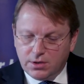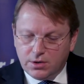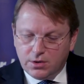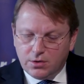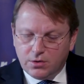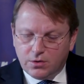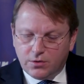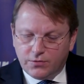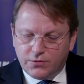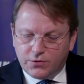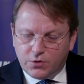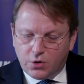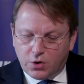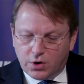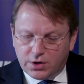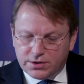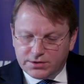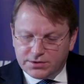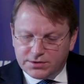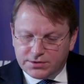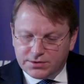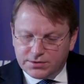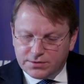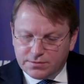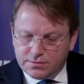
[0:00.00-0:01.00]
of course,
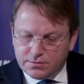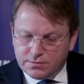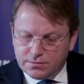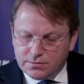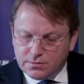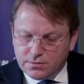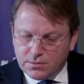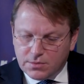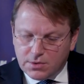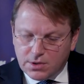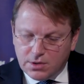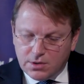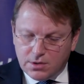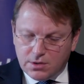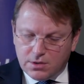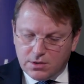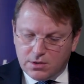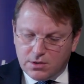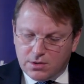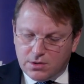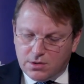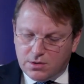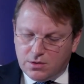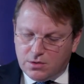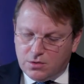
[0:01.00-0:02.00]

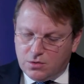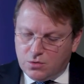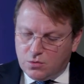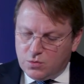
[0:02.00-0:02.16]
we